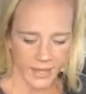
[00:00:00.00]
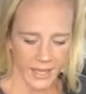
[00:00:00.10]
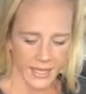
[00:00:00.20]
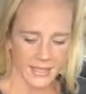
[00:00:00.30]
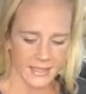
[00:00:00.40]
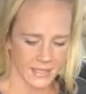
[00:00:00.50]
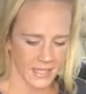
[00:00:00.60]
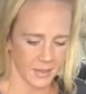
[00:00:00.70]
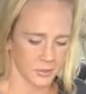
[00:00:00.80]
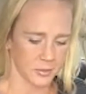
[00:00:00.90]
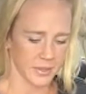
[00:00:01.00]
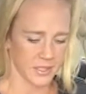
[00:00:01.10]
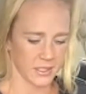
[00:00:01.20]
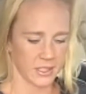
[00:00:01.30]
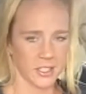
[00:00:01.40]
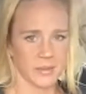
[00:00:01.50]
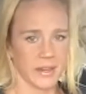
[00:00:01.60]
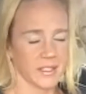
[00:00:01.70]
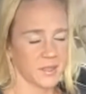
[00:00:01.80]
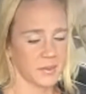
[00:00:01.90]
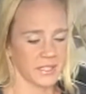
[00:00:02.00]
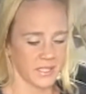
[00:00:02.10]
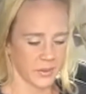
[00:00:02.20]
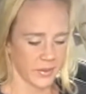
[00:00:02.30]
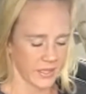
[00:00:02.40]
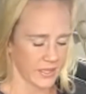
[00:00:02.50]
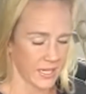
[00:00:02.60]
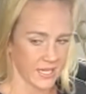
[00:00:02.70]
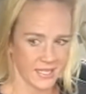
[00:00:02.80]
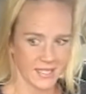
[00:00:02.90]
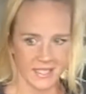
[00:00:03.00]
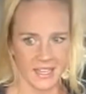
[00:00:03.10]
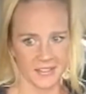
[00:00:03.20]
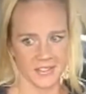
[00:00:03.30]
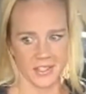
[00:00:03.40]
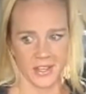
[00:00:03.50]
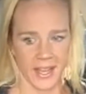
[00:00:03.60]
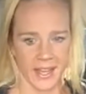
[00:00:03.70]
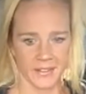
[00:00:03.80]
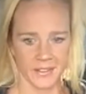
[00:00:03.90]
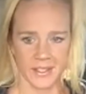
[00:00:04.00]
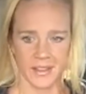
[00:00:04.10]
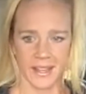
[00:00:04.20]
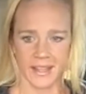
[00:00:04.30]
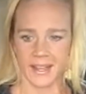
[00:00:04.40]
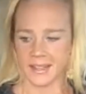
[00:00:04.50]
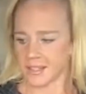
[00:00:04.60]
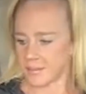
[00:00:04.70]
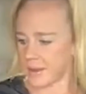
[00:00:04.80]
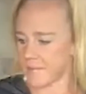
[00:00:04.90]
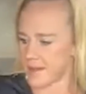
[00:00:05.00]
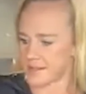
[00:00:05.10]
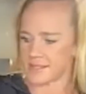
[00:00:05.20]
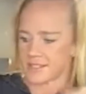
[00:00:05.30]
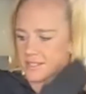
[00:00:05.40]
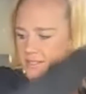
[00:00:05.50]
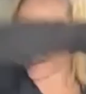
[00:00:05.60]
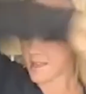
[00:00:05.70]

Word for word: I had seen a couple of missed calls, but I'd just been dealing with a lot of stuff, so I hadn't really like gotten to my messages.